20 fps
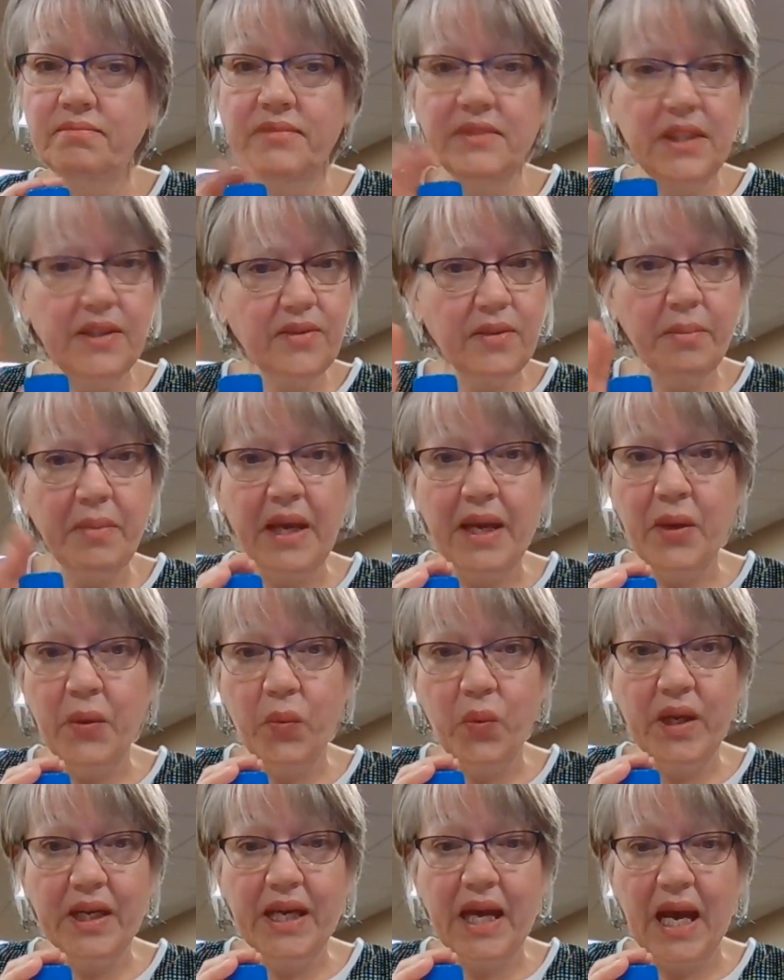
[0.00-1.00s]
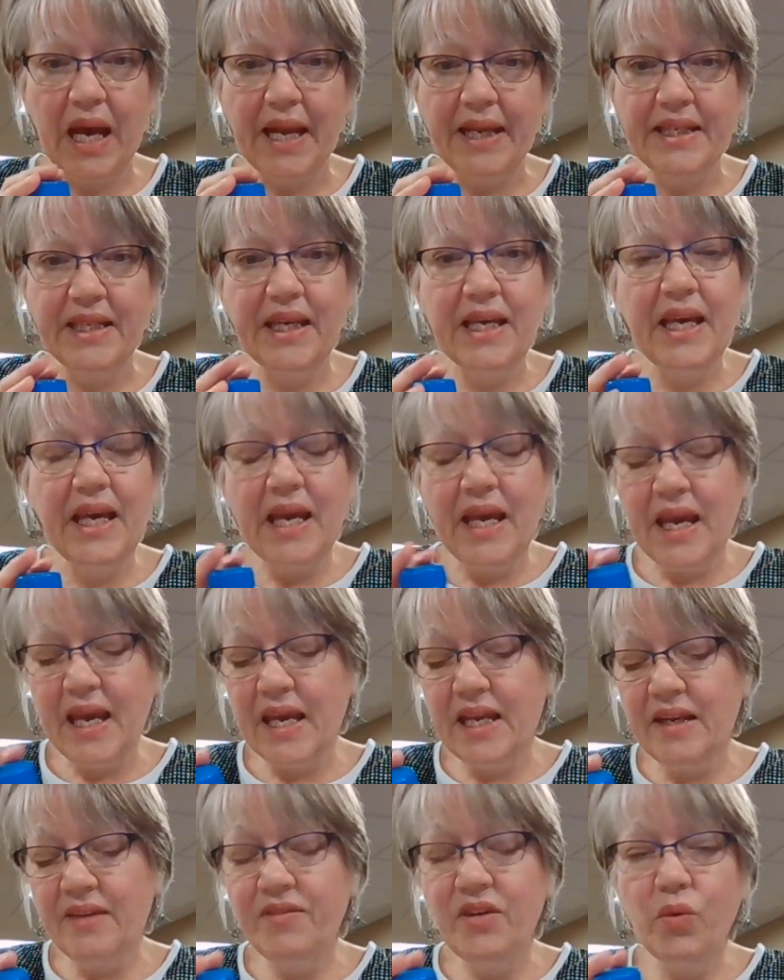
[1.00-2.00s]
Doesn't matter what kind.
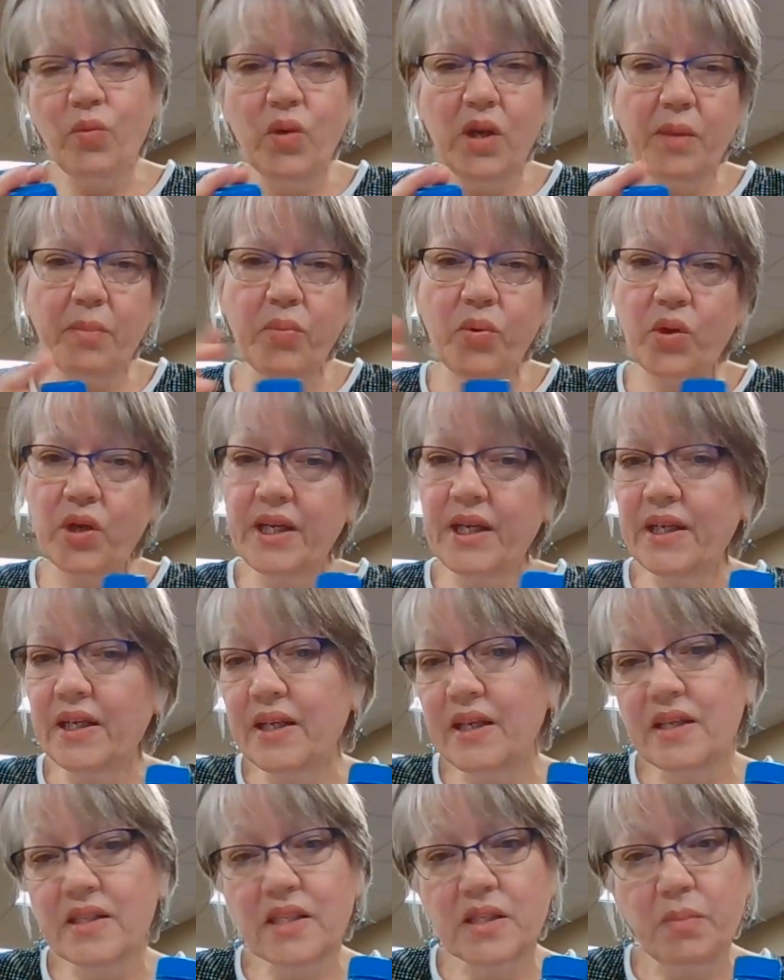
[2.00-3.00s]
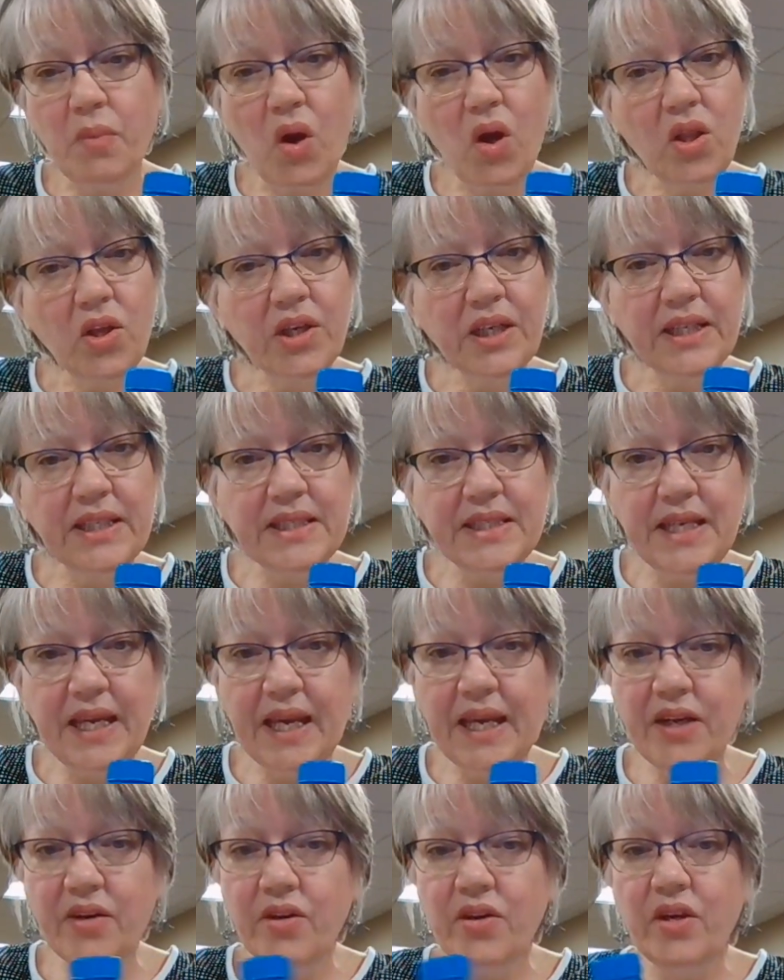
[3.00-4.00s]
And if you want to put it in a smaller
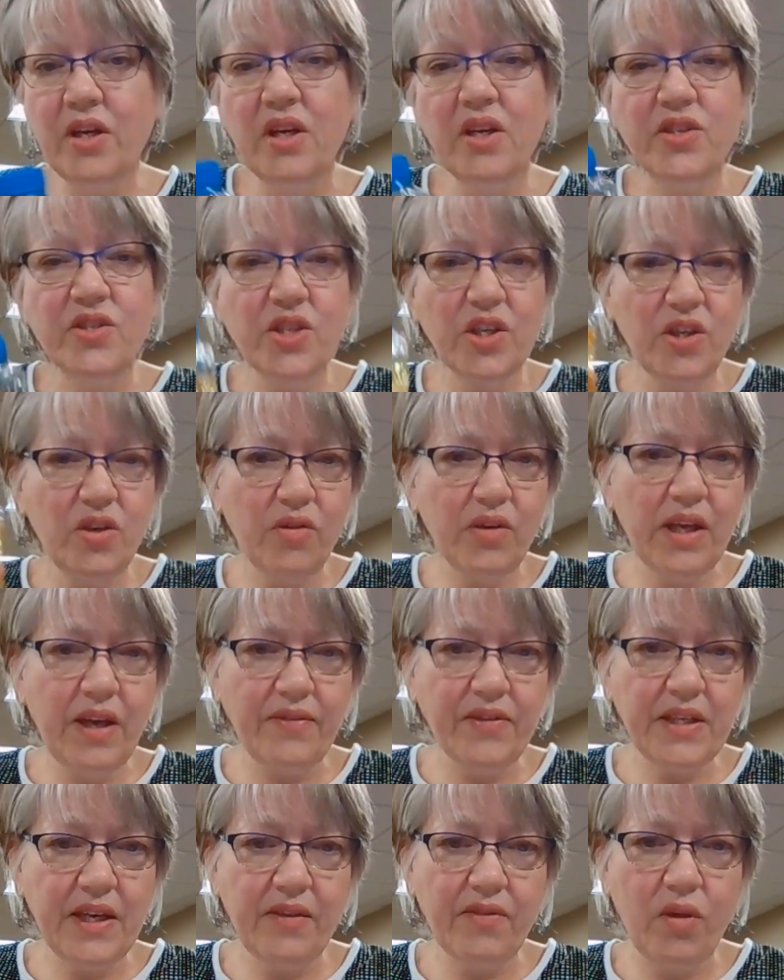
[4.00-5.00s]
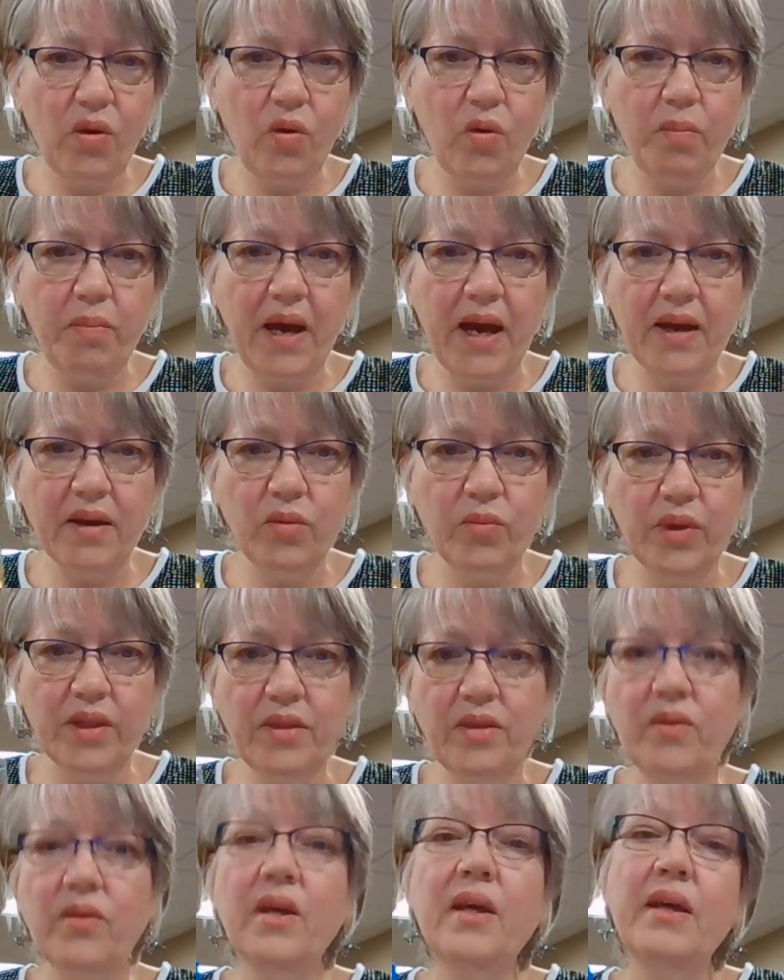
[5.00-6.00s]
container so you don't have to have the whole bottle
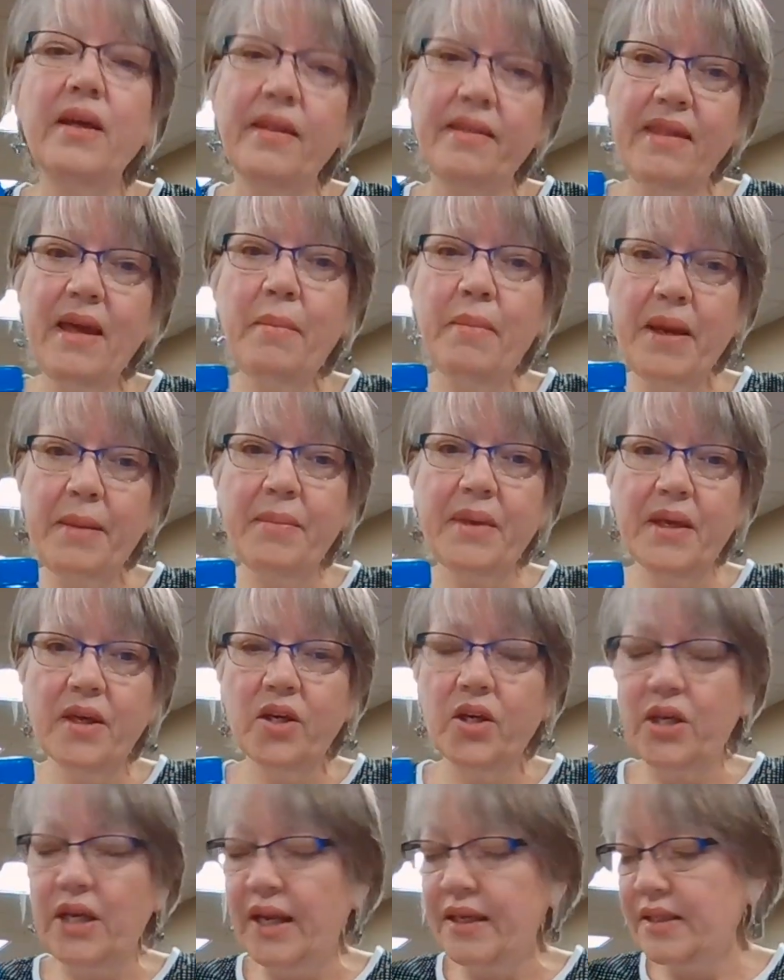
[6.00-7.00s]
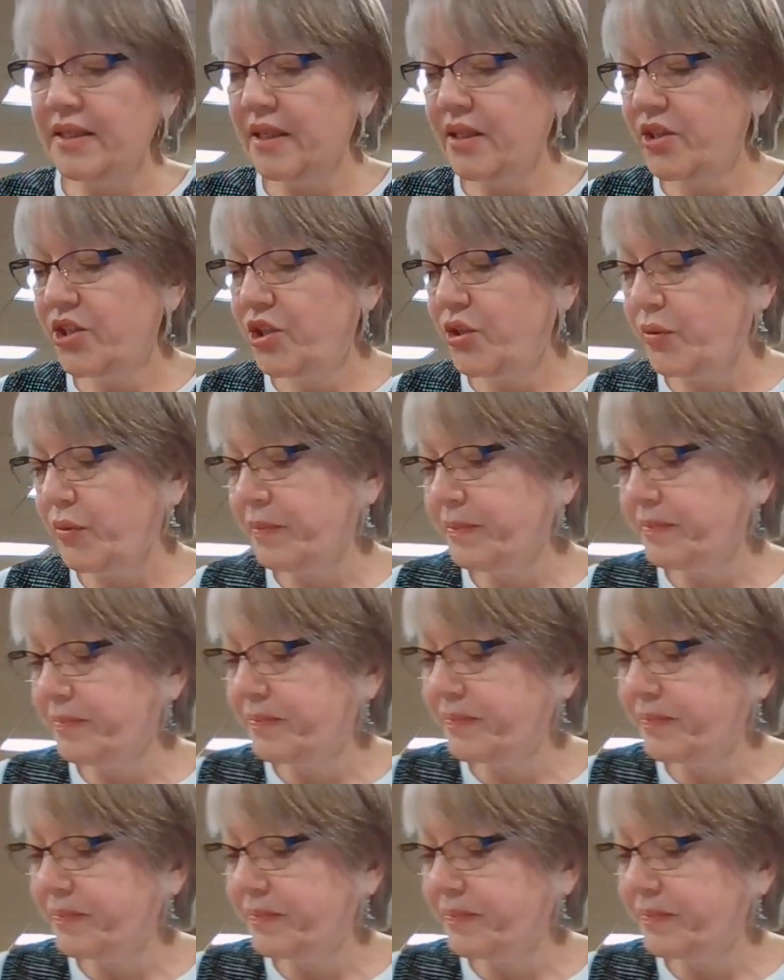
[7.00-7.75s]
with you, that might be a good idea too.